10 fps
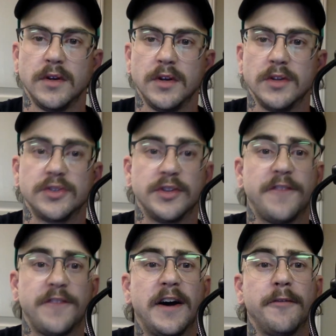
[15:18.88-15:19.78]
So they
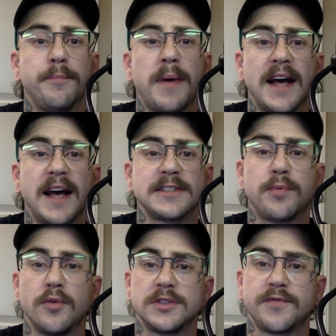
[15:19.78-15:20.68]
found
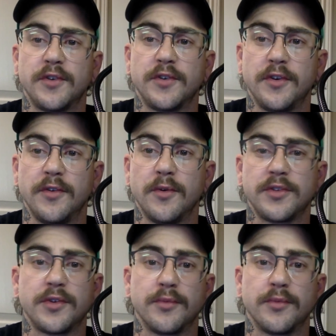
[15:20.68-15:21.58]
passports for
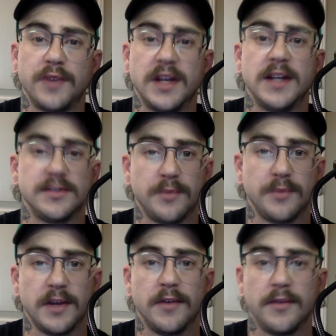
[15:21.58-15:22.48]
North Korea as
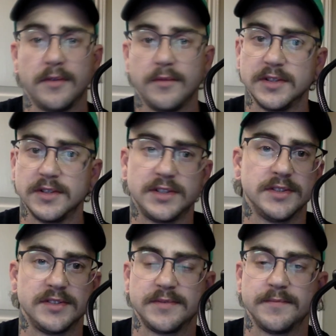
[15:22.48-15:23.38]
well, which
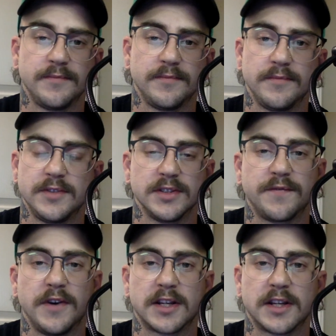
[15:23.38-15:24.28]
is just
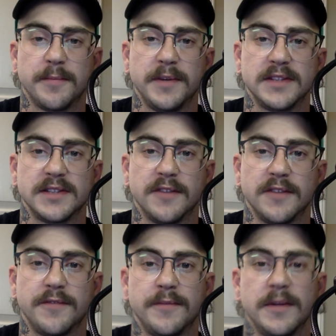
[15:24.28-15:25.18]
fucked up in itself.